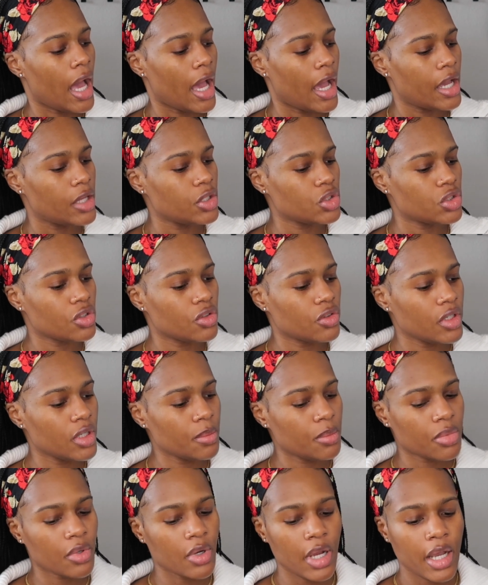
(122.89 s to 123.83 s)
Hydra
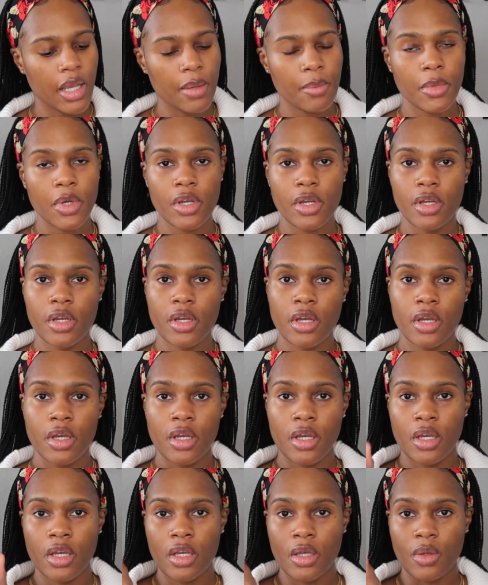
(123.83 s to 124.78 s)
Grip Primer,
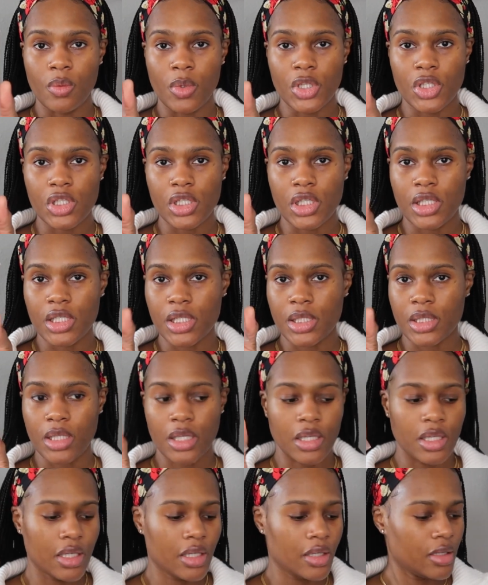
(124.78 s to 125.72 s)
which is
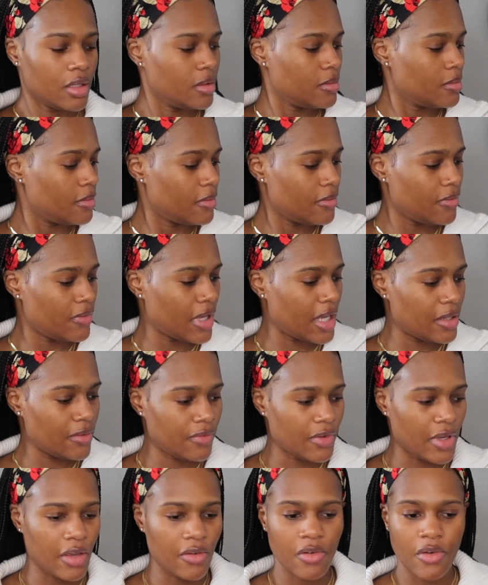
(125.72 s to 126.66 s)
a fan
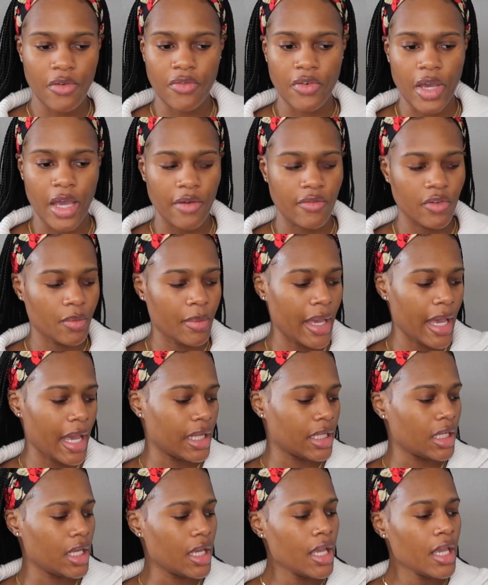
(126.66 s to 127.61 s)
favorite for
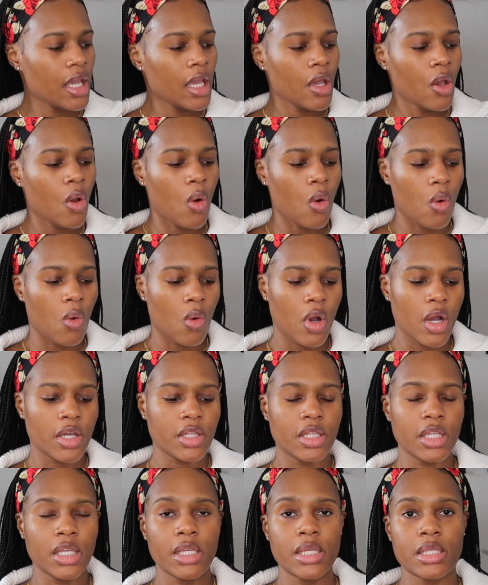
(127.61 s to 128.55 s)
everybody, or
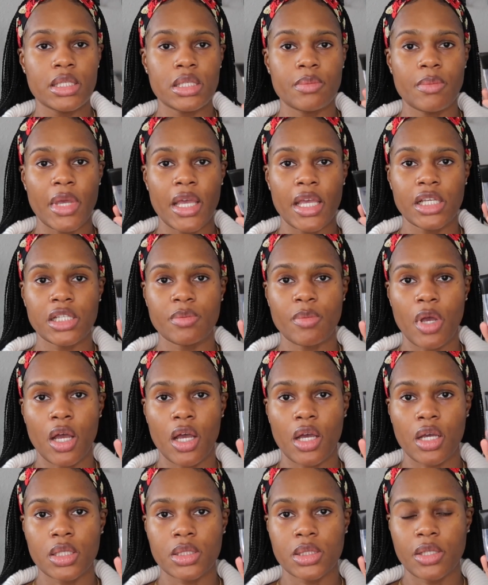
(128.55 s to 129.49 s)
the
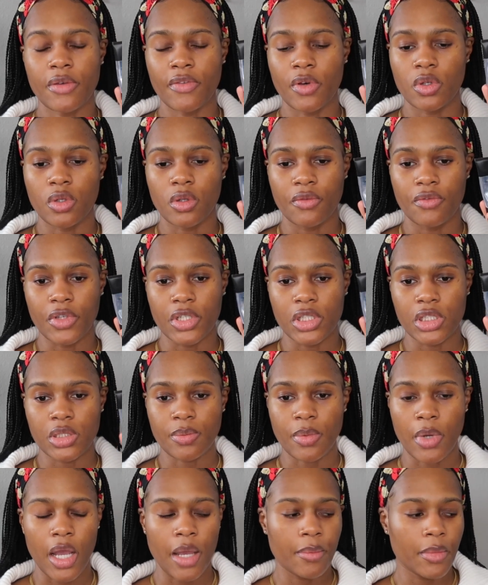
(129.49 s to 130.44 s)
Smashbox Photo Finish
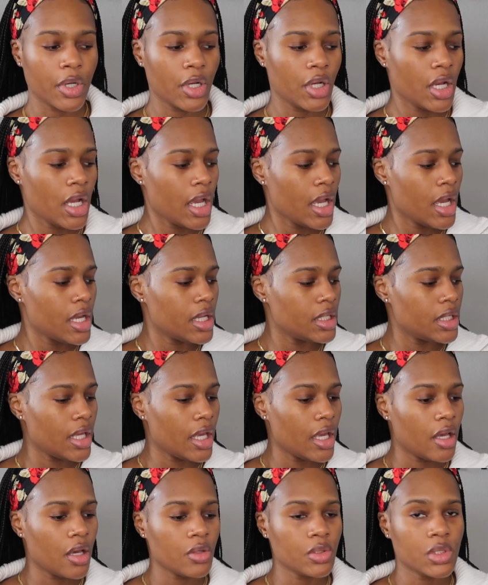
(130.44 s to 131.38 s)
Primer.
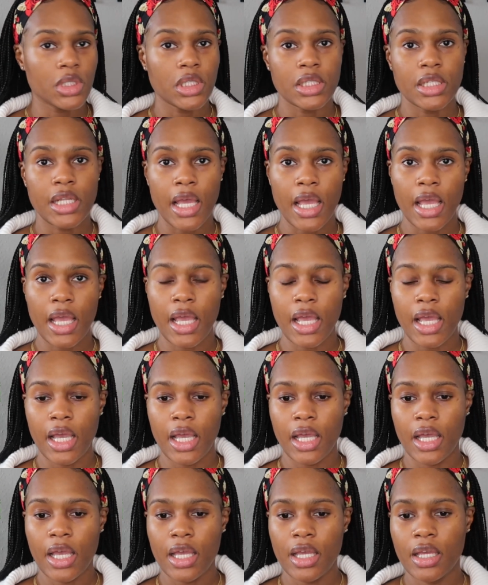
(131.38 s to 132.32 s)
Now,
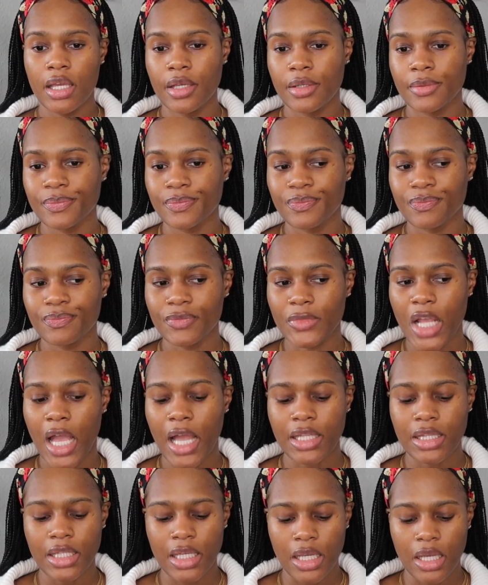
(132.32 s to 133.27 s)
today,
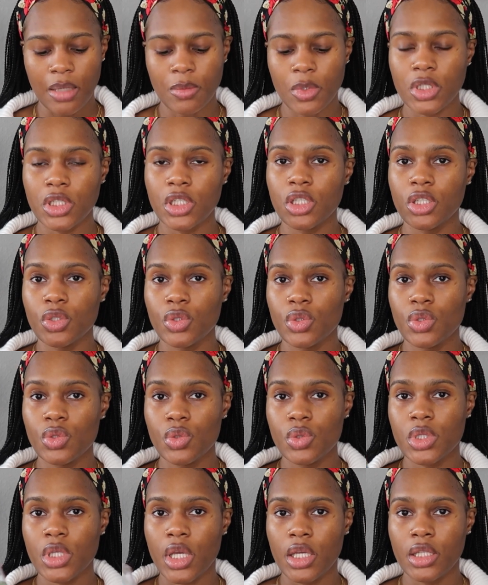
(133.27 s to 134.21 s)
I think I'm going to
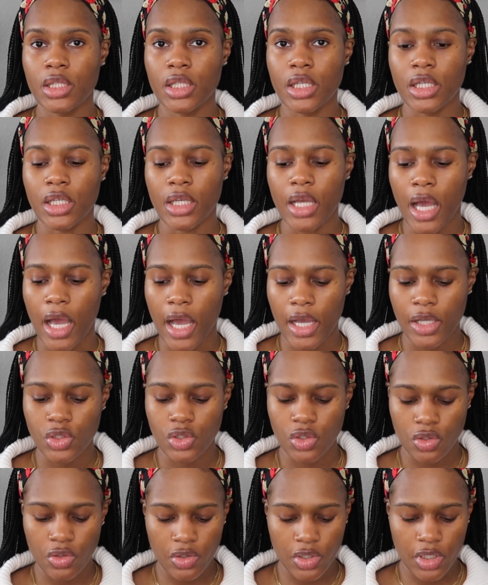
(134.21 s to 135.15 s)
use the
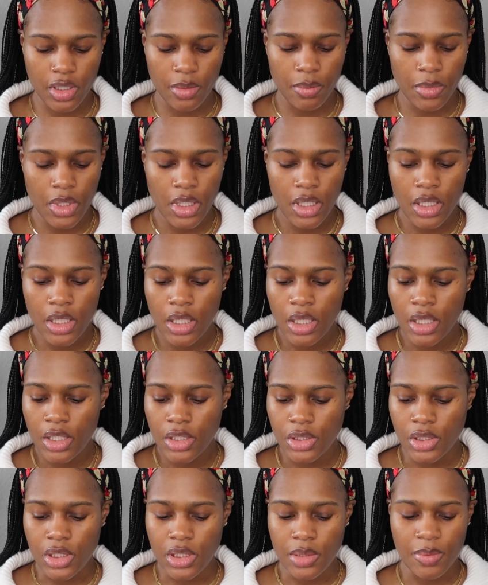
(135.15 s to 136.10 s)
Hydra Grip
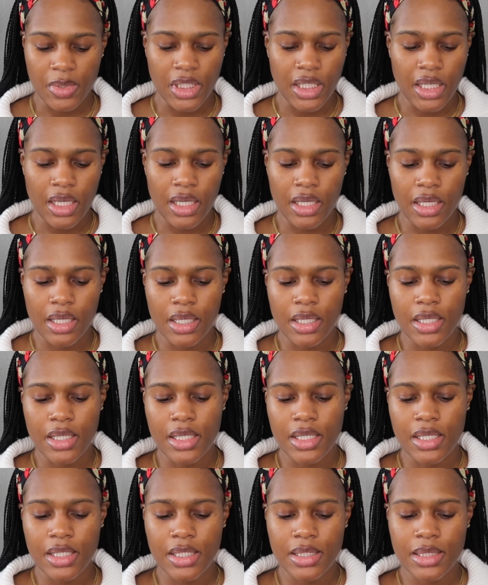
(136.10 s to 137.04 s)
just
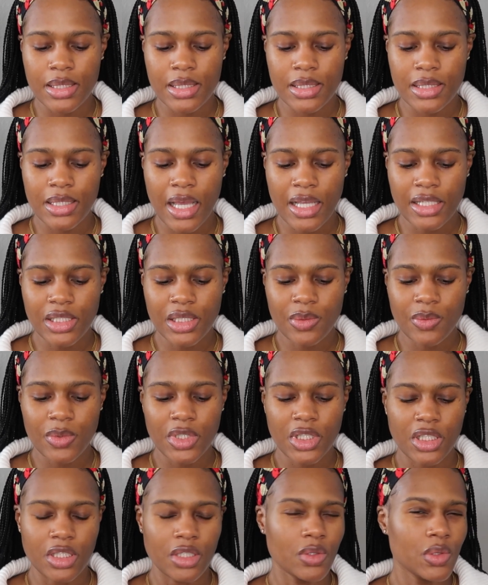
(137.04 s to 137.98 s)
because I just
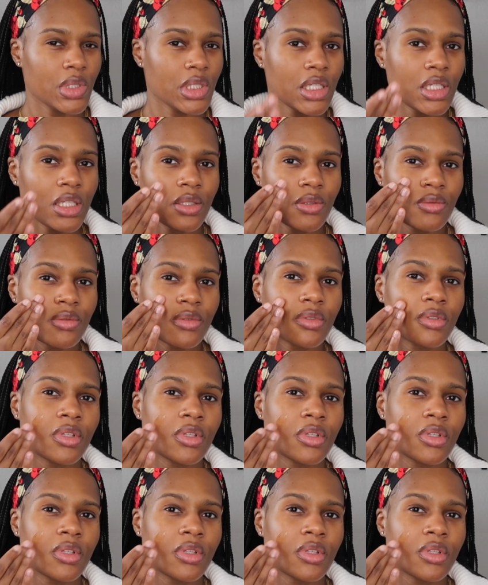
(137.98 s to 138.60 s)
want to use it.